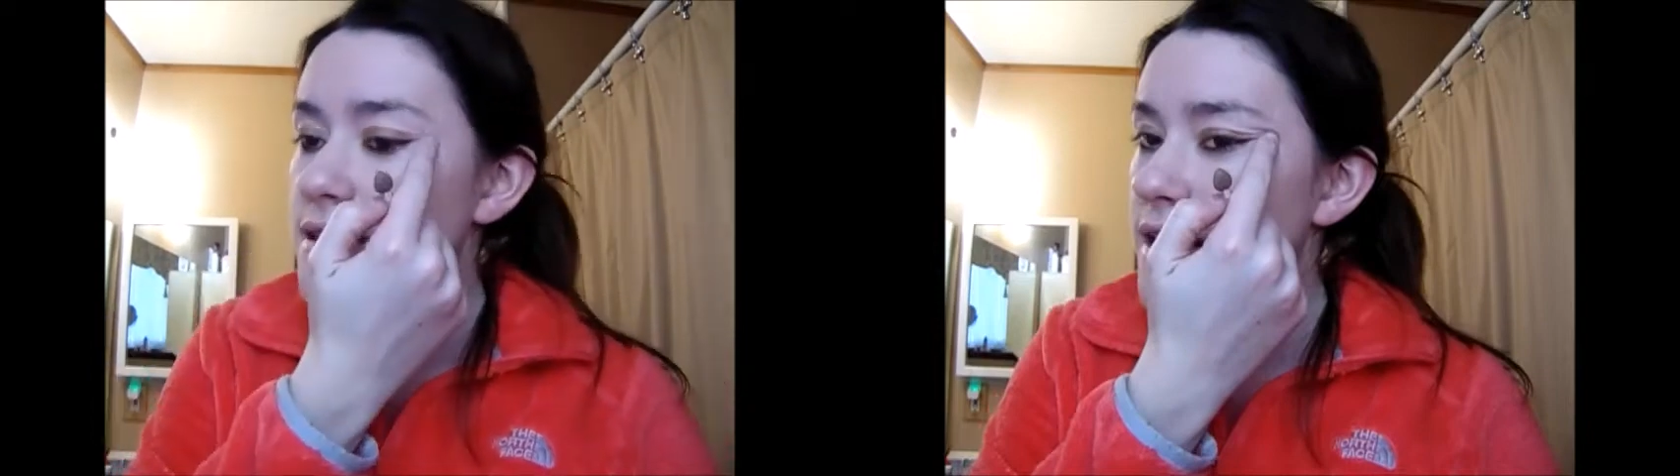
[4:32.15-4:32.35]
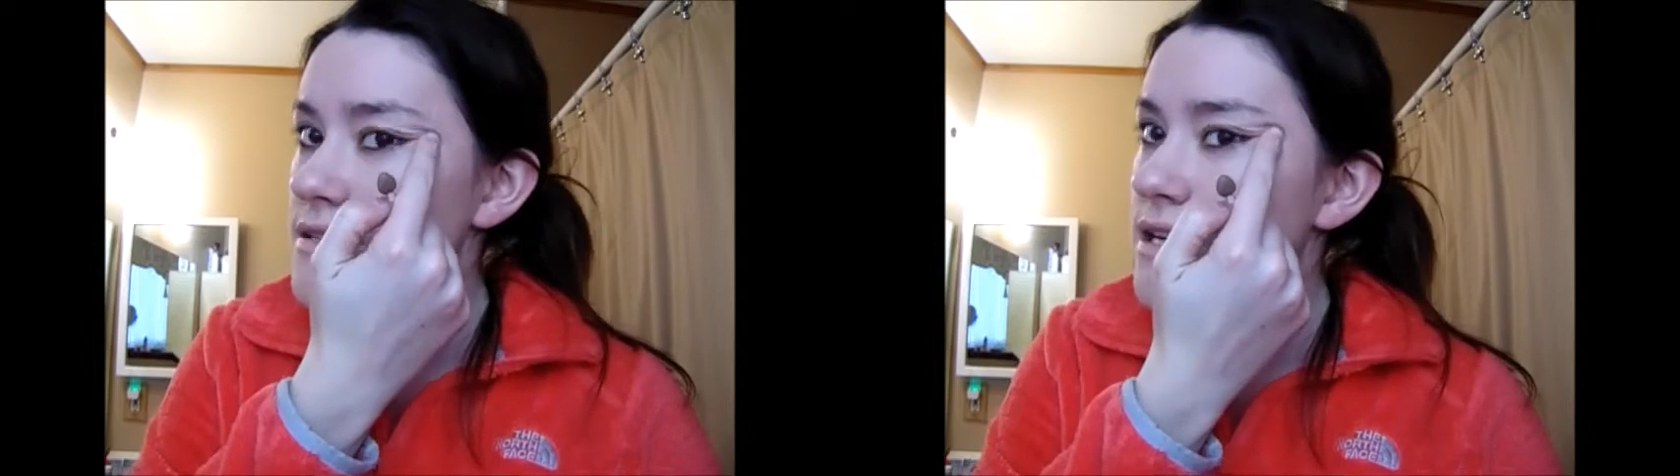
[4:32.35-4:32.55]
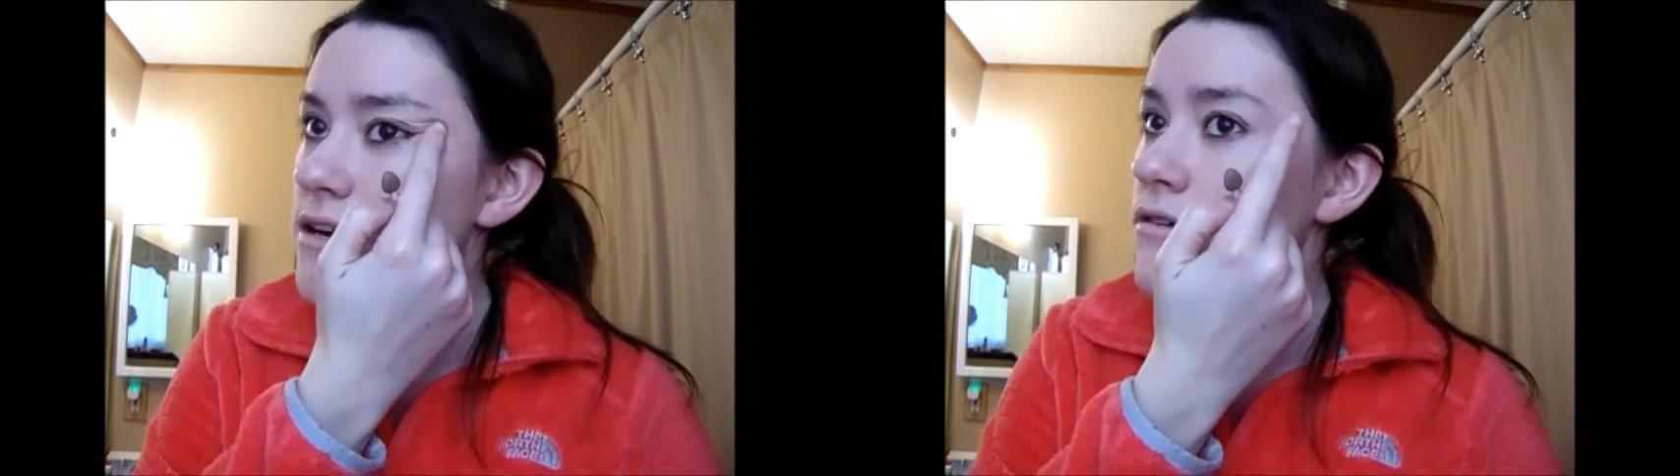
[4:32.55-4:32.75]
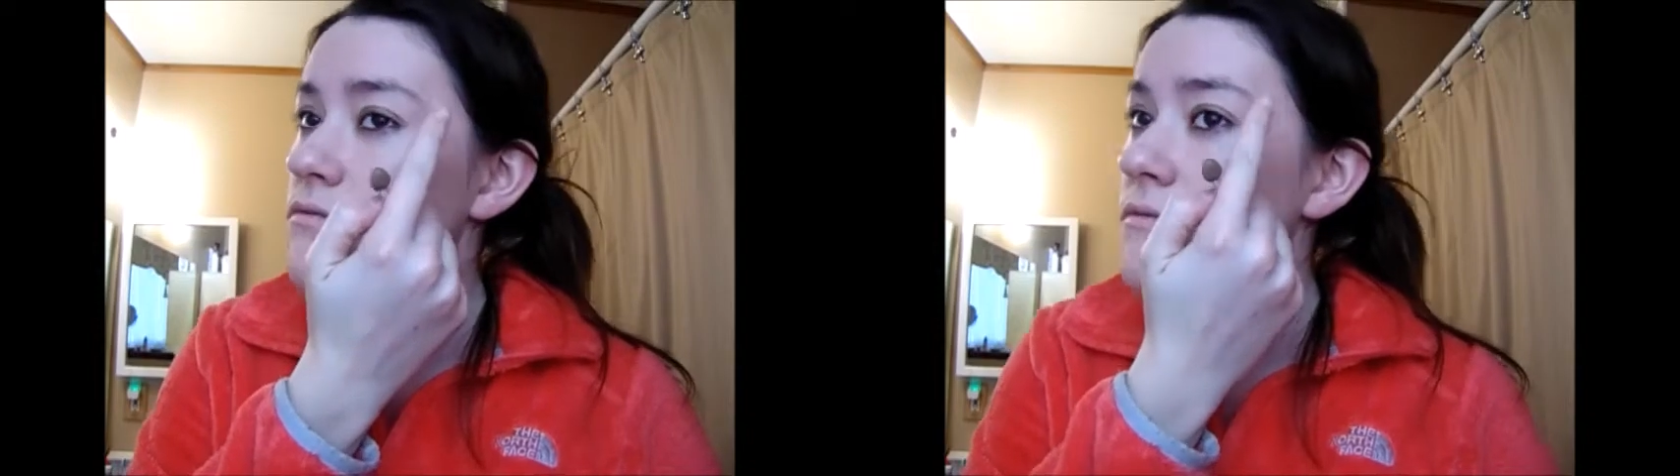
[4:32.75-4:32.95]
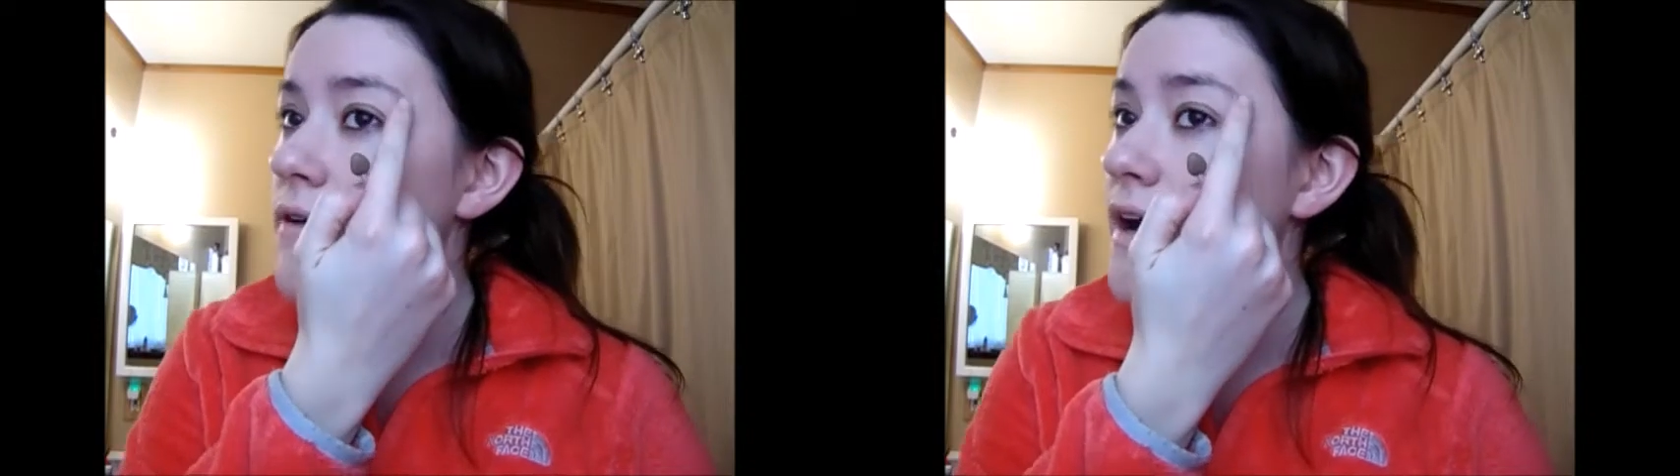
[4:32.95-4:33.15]
and that's going to
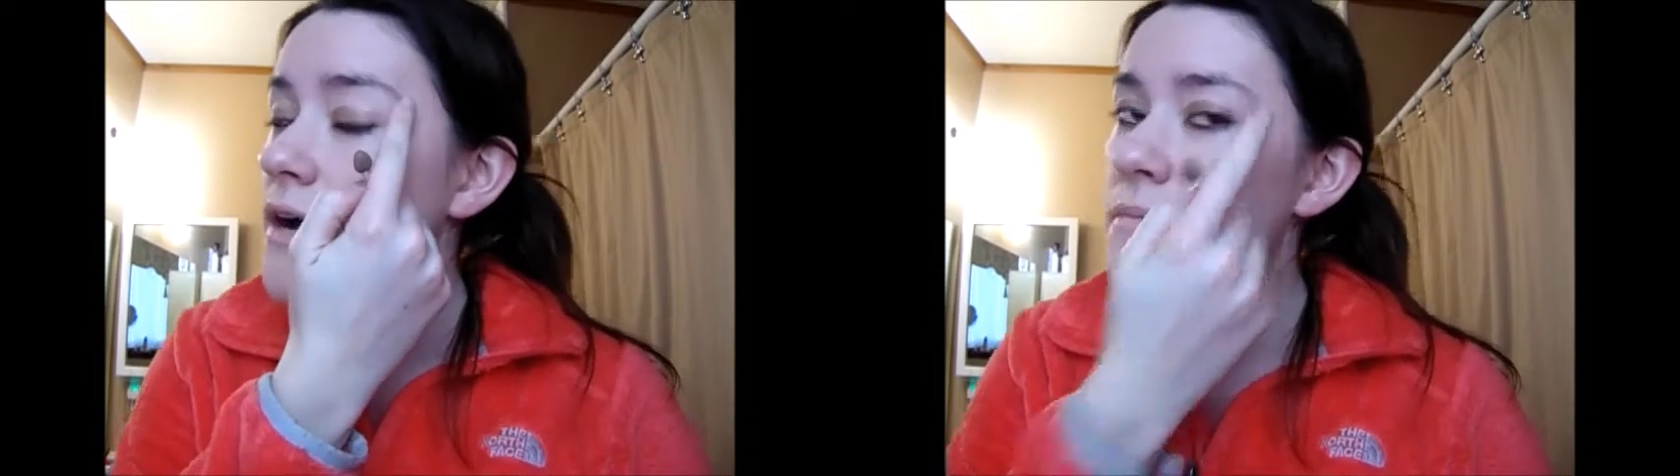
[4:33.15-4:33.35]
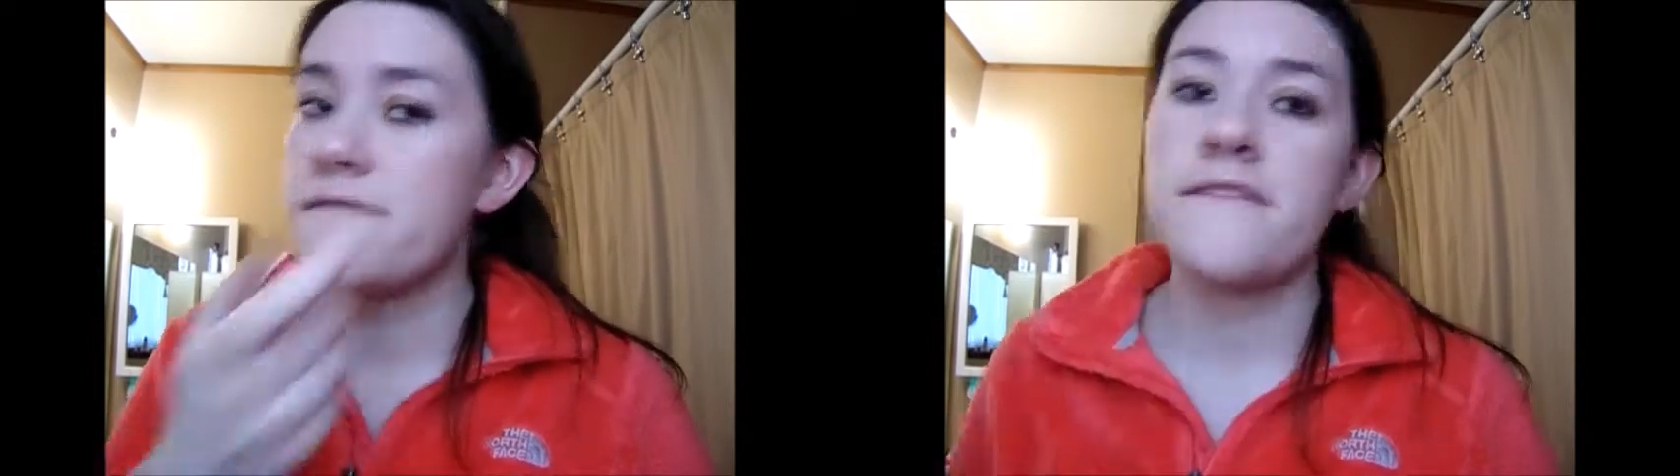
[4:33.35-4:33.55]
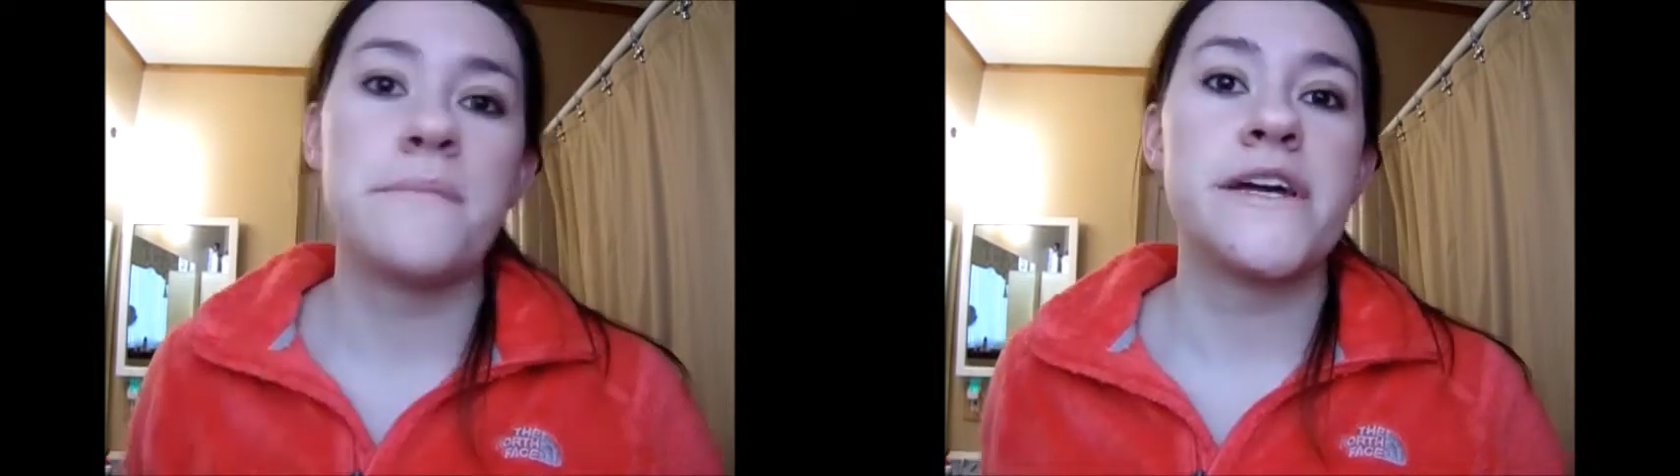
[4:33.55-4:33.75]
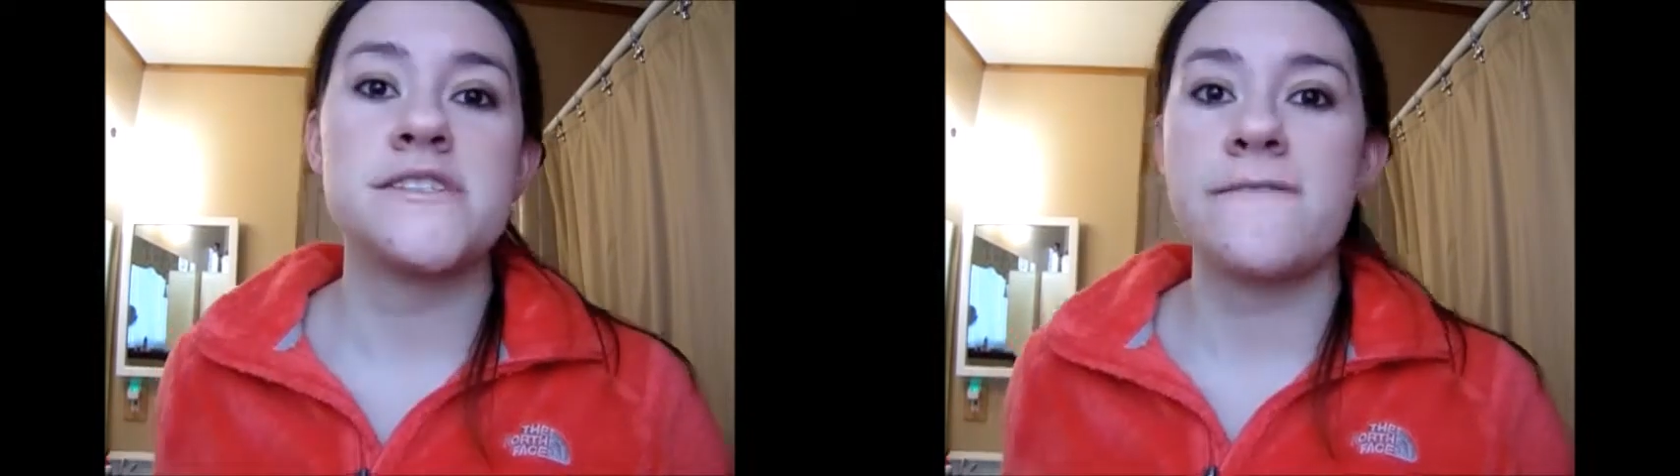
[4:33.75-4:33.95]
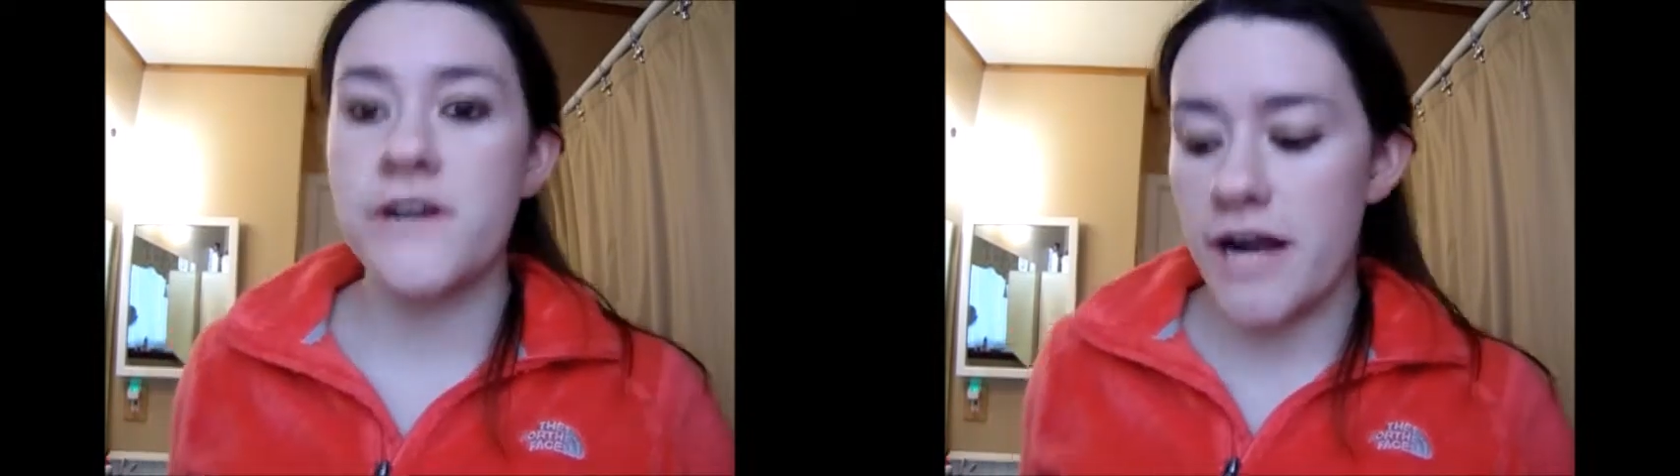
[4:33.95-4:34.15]
go right up on the
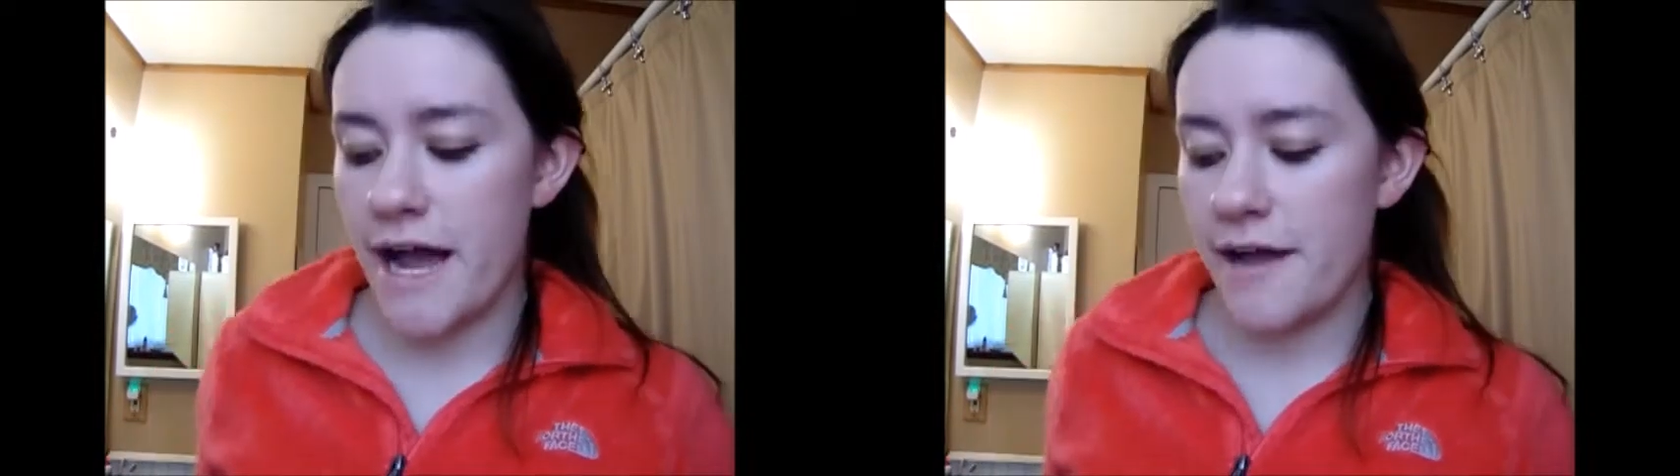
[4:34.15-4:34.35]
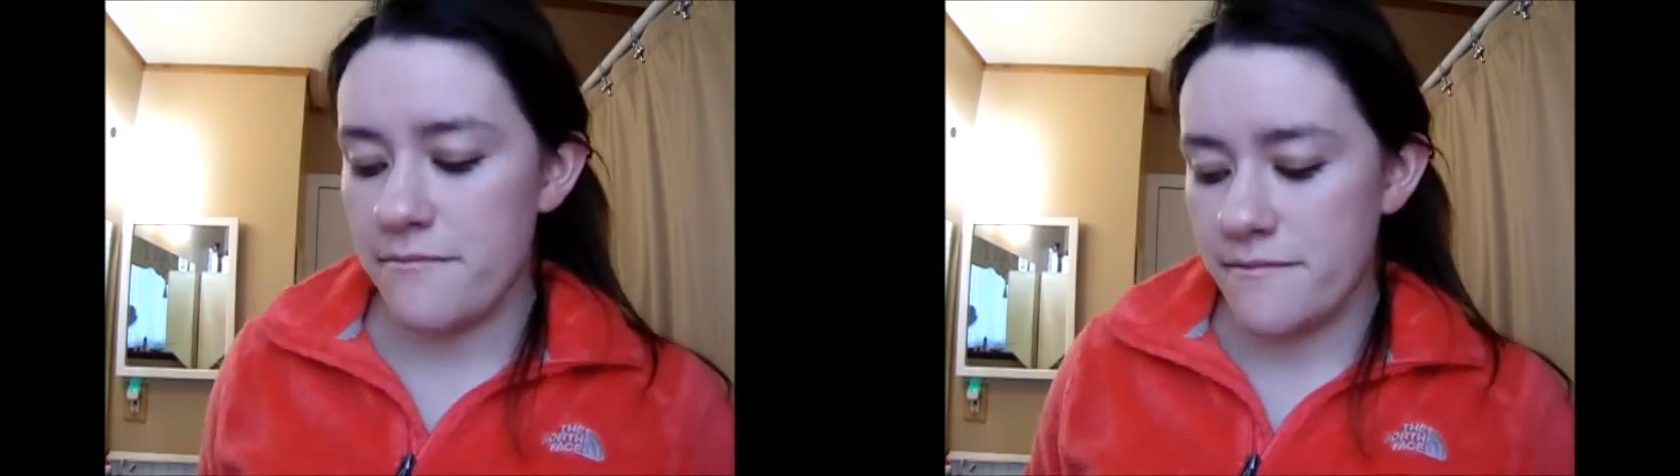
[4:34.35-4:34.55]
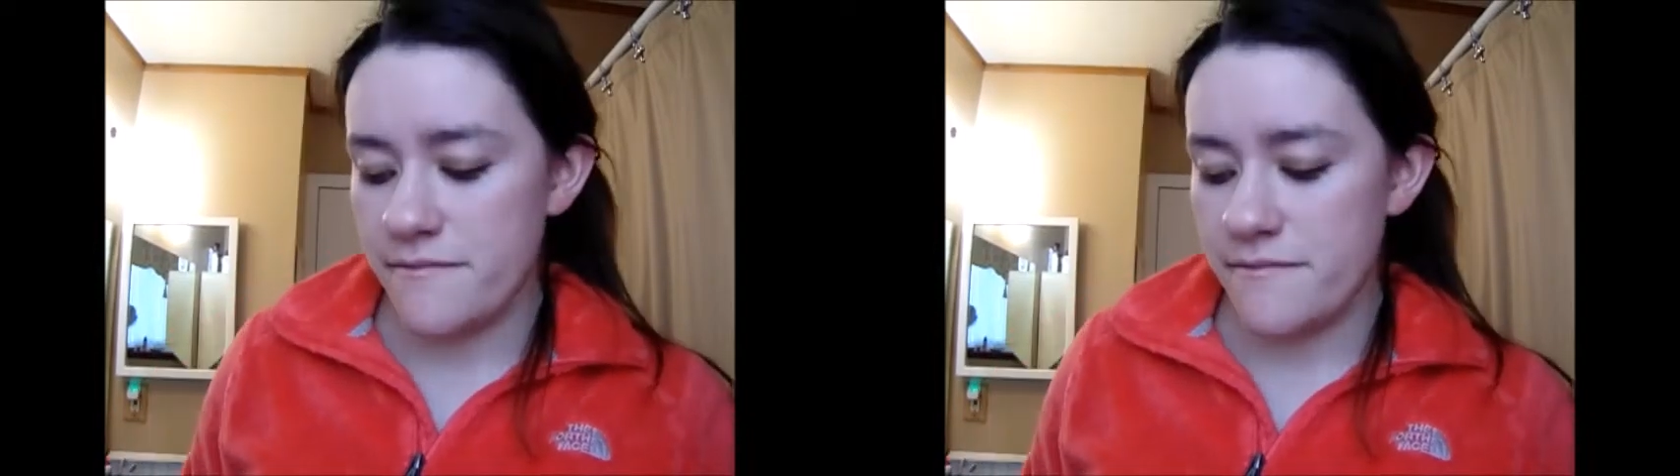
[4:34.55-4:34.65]
base of your eye